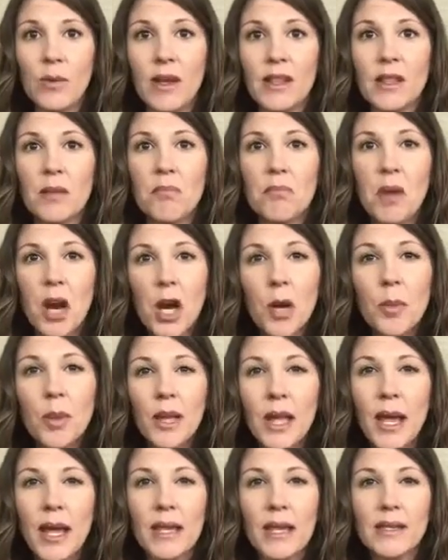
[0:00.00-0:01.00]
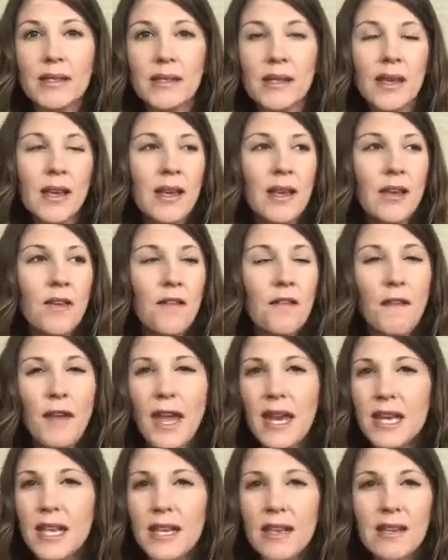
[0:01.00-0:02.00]
You want the marbleized,
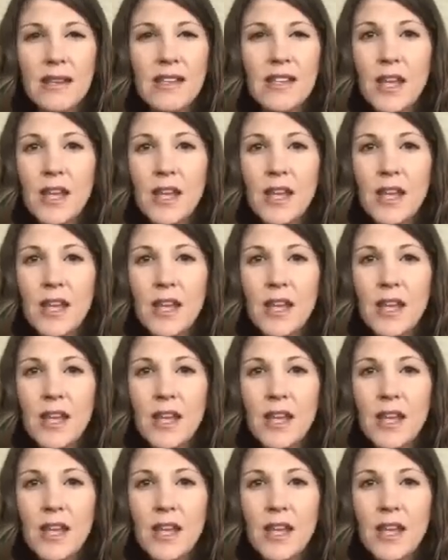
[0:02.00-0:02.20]
fatty,